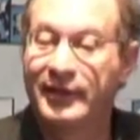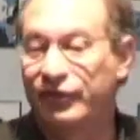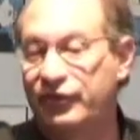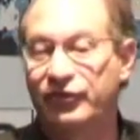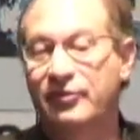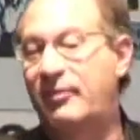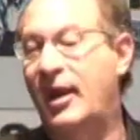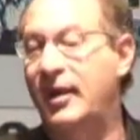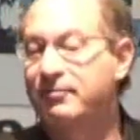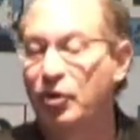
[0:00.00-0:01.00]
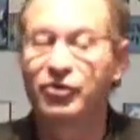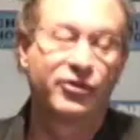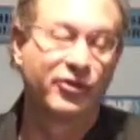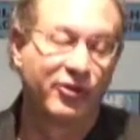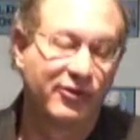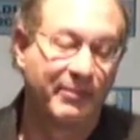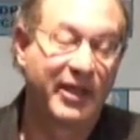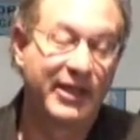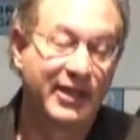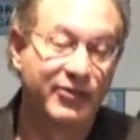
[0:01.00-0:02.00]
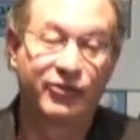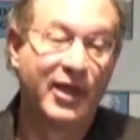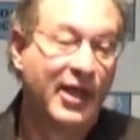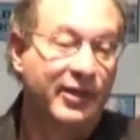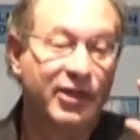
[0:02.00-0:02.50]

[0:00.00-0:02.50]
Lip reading: This isn't my personal opinions.